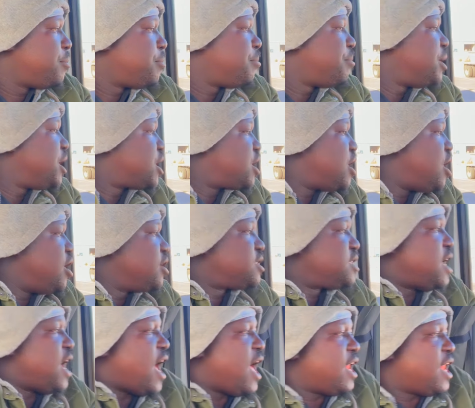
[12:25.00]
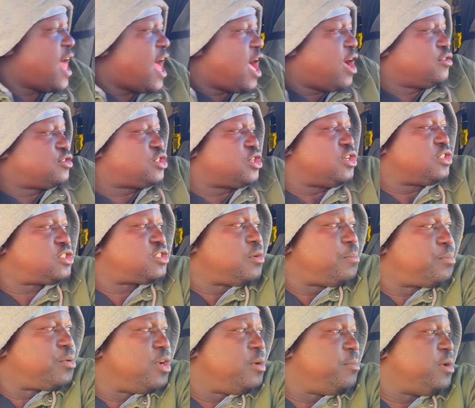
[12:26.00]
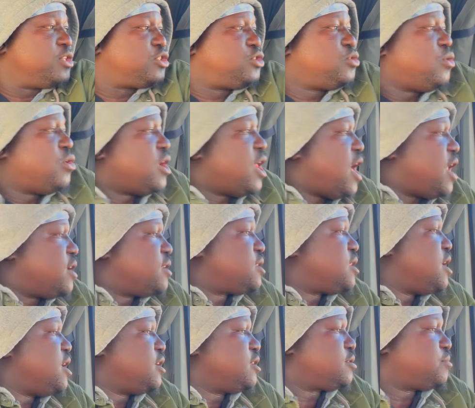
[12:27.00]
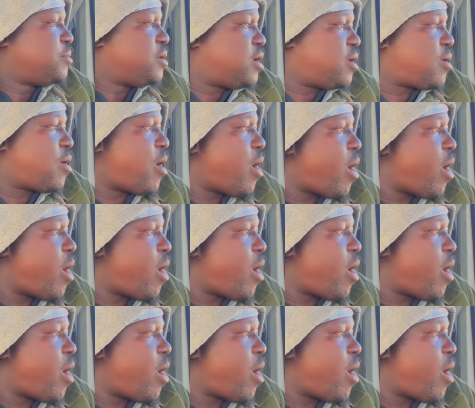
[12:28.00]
because it allows us to pretty much do a lot of things, man.